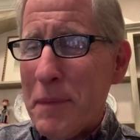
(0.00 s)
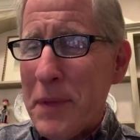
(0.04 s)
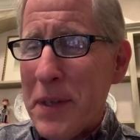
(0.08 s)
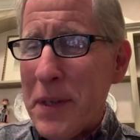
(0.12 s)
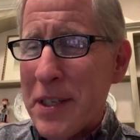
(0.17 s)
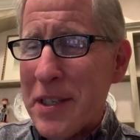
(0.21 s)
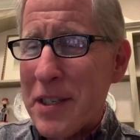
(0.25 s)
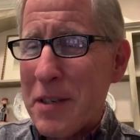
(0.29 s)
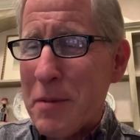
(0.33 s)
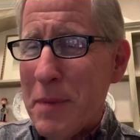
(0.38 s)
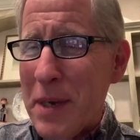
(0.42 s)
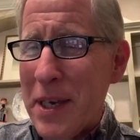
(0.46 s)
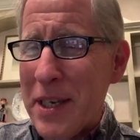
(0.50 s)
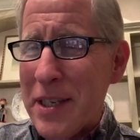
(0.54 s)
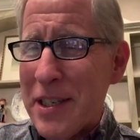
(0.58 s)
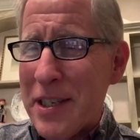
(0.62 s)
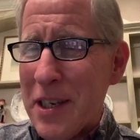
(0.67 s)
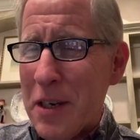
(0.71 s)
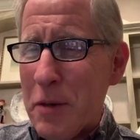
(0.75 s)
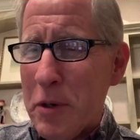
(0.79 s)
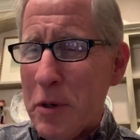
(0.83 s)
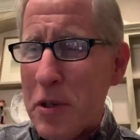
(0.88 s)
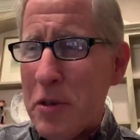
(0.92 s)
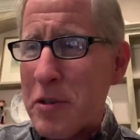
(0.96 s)
It's
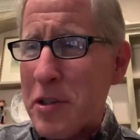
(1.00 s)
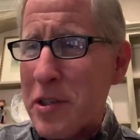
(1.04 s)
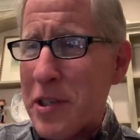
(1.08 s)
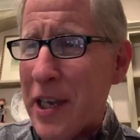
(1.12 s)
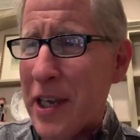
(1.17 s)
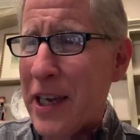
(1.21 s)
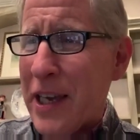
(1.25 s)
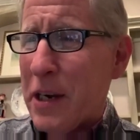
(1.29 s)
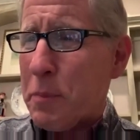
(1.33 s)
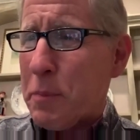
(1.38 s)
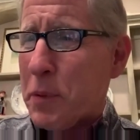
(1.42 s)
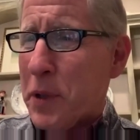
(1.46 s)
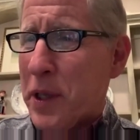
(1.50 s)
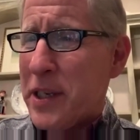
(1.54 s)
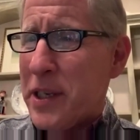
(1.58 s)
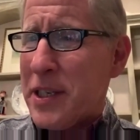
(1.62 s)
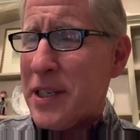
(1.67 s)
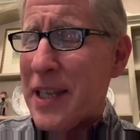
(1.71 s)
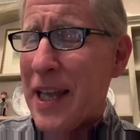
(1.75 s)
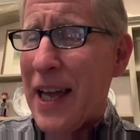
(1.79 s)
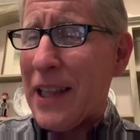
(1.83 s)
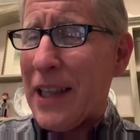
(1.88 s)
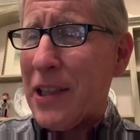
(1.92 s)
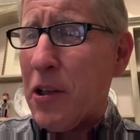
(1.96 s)
amazing when you stay at a
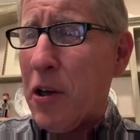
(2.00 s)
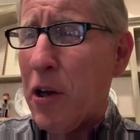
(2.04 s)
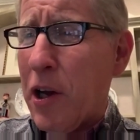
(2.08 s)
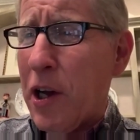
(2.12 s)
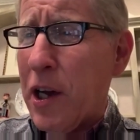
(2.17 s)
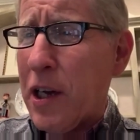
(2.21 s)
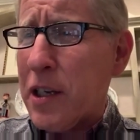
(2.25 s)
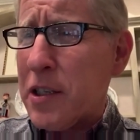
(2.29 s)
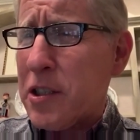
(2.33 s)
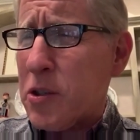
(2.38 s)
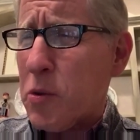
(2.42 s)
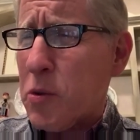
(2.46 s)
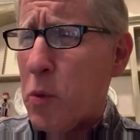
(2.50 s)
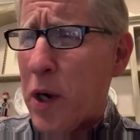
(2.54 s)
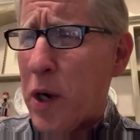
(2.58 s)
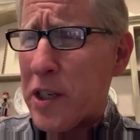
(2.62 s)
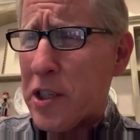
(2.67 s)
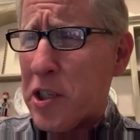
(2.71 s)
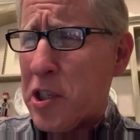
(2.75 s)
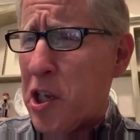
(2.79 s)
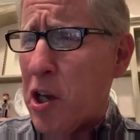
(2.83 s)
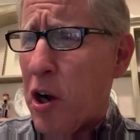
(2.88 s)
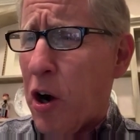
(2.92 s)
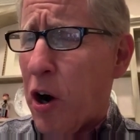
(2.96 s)
place that long to
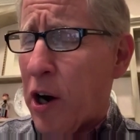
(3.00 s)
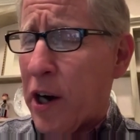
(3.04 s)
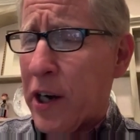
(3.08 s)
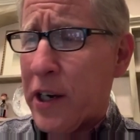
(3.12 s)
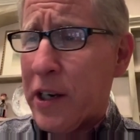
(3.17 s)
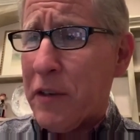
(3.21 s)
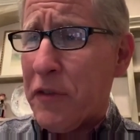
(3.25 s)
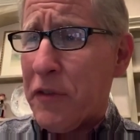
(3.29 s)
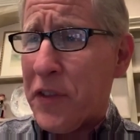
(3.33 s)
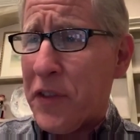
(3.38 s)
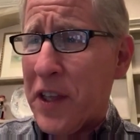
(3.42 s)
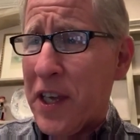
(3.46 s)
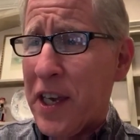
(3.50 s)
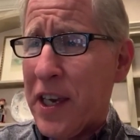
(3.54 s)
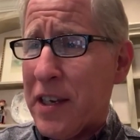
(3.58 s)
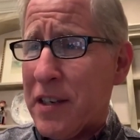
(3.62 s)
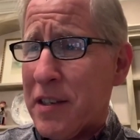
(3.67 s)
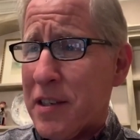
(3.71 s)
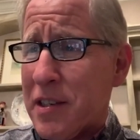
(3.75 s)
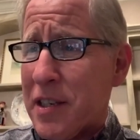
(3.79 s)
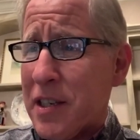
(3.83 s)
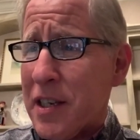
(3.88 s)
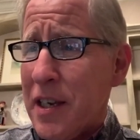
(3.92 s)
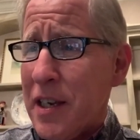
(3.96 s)
watch the arc of
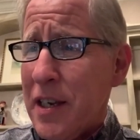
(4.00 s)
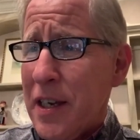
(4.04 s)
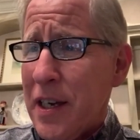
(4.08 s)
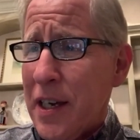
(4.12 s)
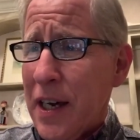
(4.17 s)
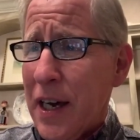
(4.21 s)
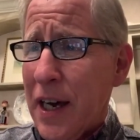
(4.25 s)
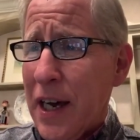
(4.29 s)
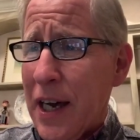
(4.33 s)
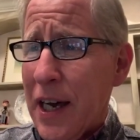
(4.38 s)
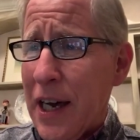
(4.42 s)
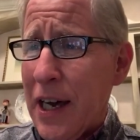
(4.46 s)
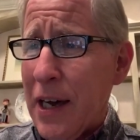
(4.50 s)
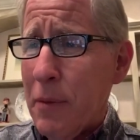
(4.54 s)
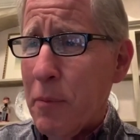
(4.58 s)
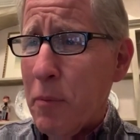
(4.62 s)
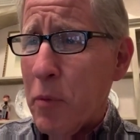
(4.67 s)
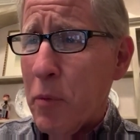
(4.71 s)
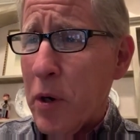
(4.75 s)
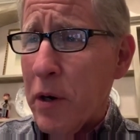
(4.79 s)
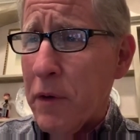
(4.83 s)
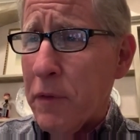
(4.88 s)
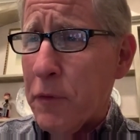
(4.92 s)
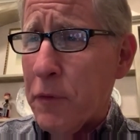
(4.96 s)
things,
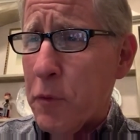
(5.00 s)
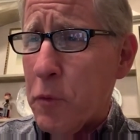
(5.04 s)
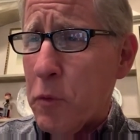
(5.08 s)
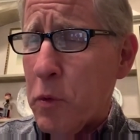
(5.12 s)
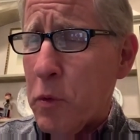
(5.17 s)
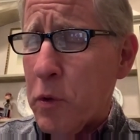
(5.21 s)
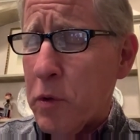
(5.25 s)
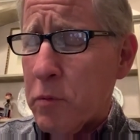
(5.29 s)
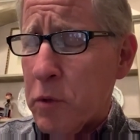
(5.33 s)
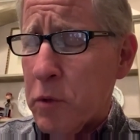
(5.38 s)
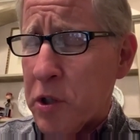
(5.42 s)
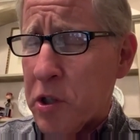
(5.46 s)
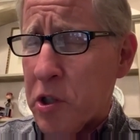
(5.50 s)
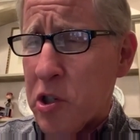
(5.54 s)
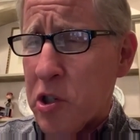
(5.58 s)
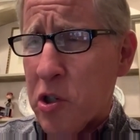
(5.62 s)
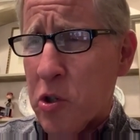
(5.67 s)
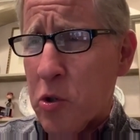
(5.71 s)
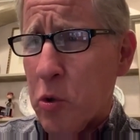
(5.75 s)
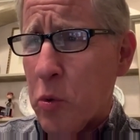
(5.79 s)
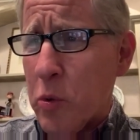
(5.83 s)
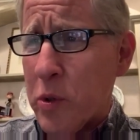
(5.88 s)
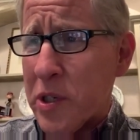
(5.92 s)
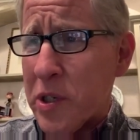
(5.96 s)
where what the
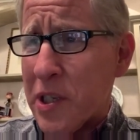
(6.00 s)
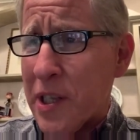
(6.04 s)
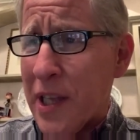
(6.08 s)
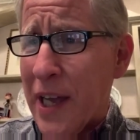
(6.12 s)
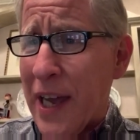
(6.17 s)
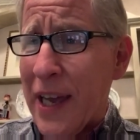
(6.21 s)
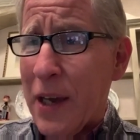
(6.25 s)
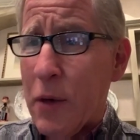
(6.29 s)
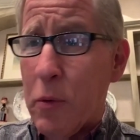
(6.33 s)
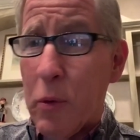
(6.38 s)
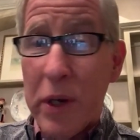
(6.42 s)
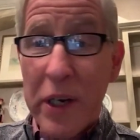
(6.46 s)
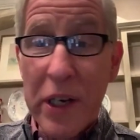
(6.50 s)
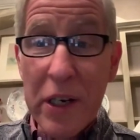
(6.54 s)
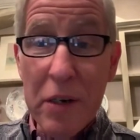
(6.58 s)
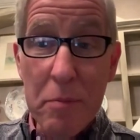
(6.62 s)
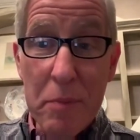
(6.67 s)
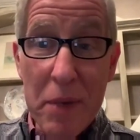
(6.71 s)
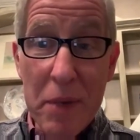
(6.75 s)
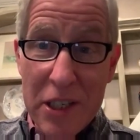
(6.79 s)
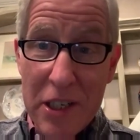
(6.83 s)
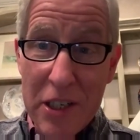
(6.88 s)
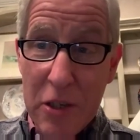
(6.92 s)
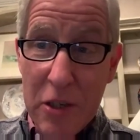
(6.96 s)
school was like, what
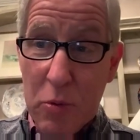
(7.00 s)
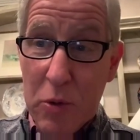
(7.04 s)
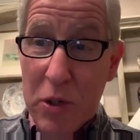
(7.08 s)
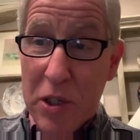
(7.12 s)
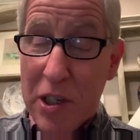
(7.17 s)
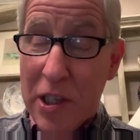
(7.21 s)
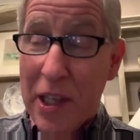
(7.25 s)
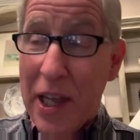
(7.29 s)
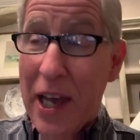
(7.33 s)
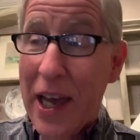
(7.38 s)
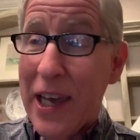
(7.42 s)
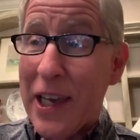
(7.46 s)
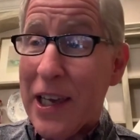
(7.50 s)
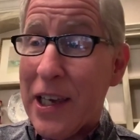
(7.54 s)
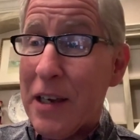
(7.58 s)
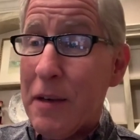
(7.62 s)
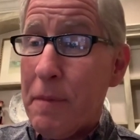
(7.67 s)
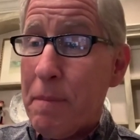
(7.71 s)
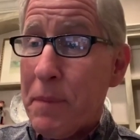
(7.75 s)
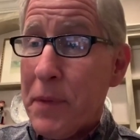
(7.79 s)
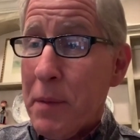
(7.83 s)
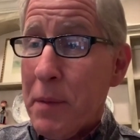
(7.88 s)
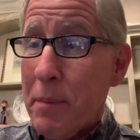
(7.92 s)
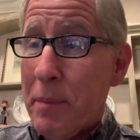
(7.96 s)
admissions was like
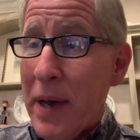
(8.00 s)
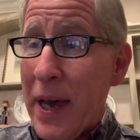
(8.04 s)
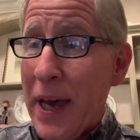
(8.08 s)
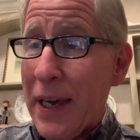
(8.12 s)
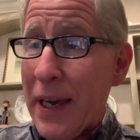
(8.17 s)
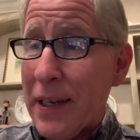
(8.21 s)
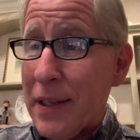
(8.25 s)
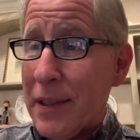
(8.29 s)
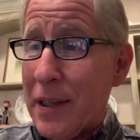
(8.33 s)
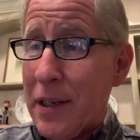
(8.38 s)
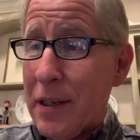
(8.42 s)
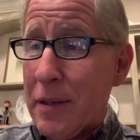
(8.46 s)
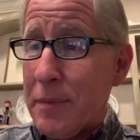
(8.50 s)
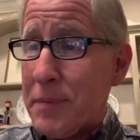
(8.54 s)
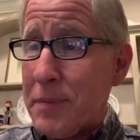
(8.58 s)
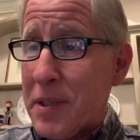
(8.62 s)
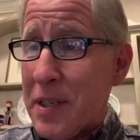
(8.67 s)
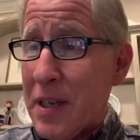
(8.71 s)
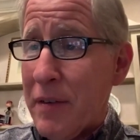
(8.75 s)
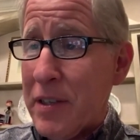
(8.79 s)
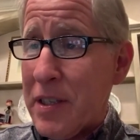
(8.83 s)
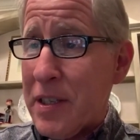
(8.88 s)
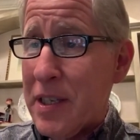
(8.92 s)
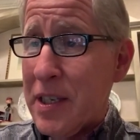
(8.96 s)
back in the
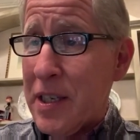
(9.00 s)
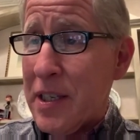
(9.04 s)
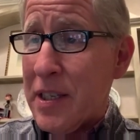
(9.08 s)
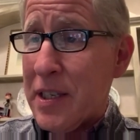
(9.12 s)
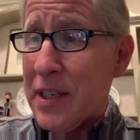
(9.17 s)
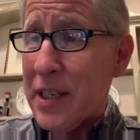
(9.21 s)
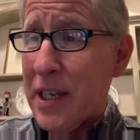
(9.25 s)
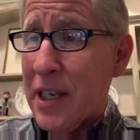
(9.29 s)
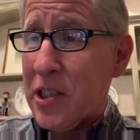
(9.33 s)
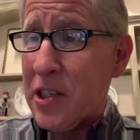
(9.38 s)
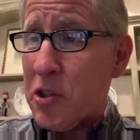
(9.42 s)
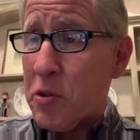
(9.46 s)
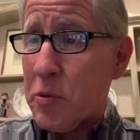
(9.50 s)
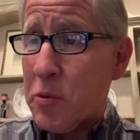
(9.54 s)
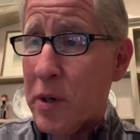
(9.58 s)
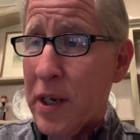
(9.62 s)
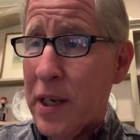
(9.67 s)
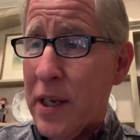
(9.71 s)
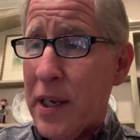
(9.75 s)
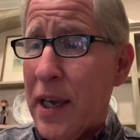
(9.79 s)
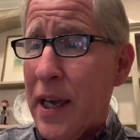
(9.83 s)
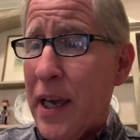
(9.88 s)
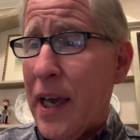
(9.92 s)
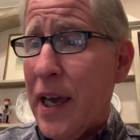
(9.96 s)
17th
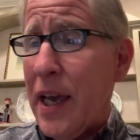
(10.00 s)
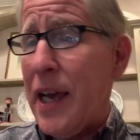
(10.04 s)
century.